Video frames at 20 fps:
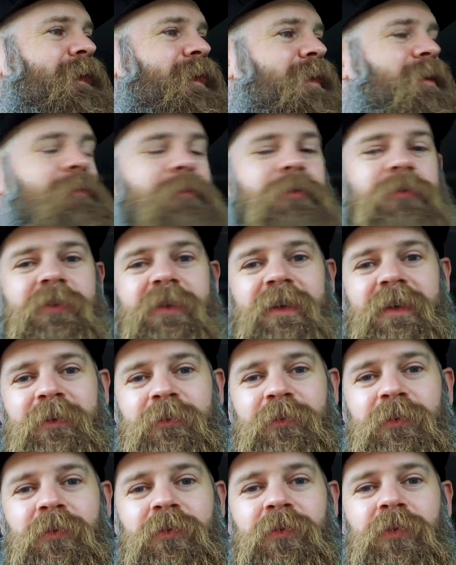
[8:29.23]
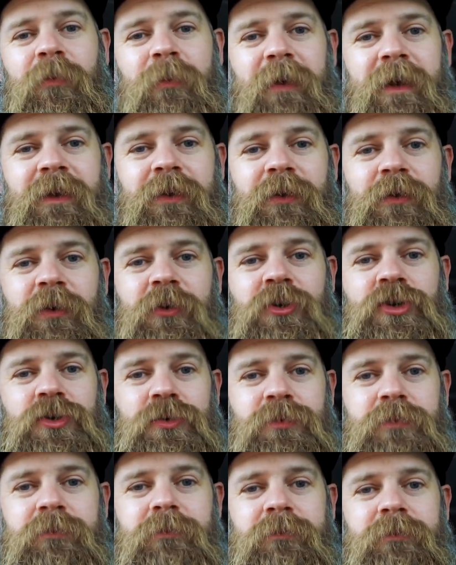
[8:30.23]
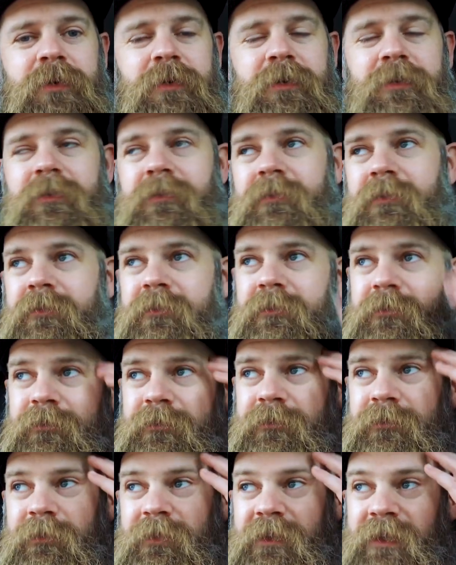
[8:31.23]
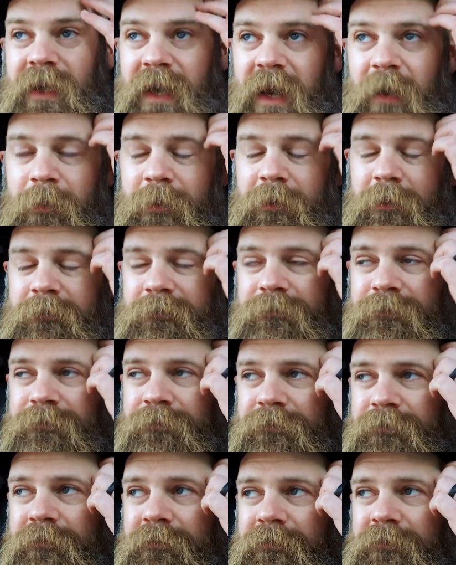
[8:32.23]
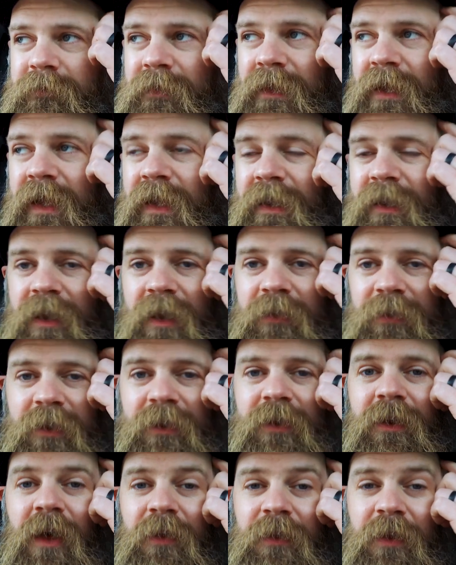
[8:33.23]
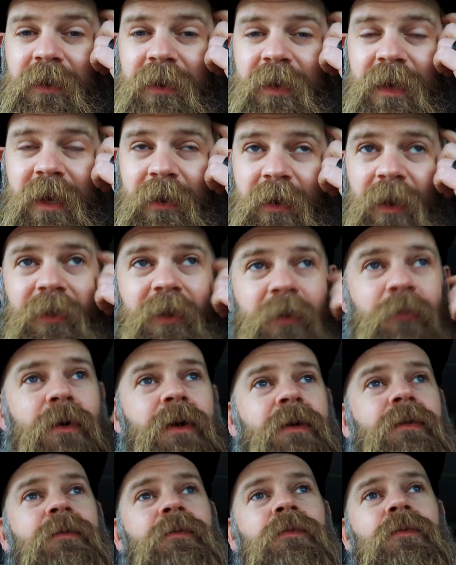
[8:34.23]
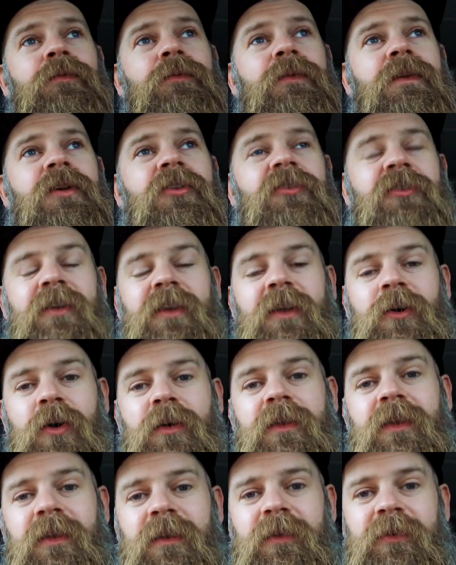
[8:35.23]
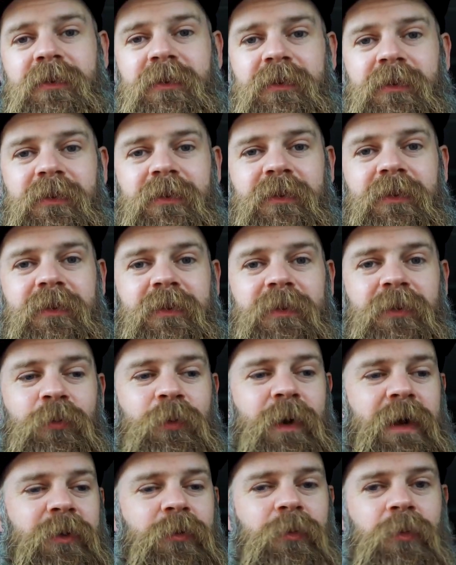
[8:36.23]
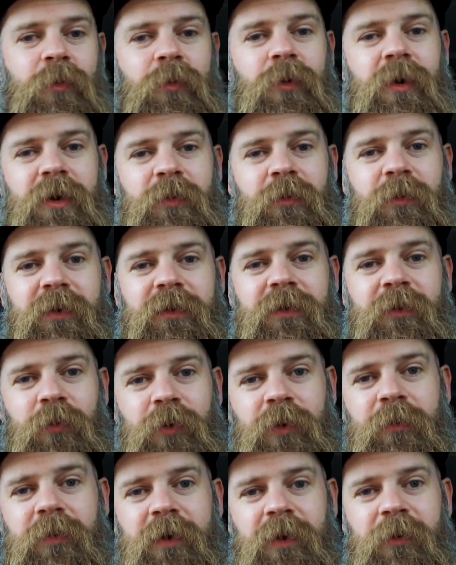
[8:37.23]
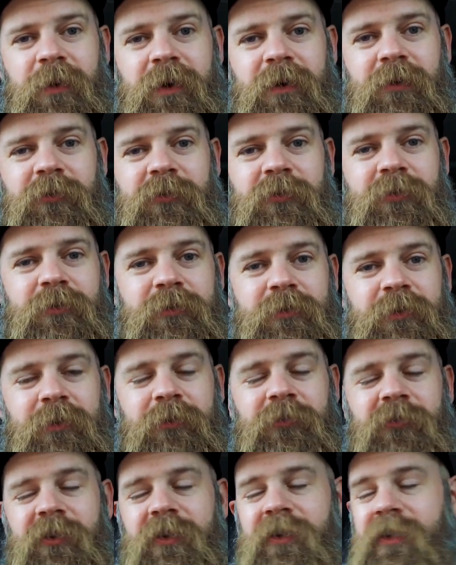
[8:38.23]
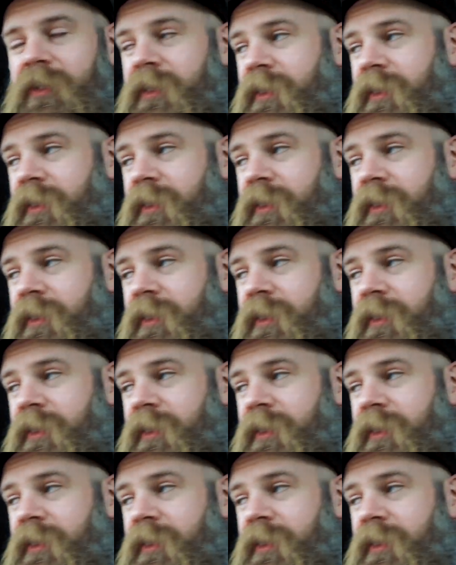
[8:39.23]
almost like it, we were not meant to do a shoot, but it happened. And I think the, I think the, I think we, considering the the the weather we're working with, it worked pretty well. So we'll see.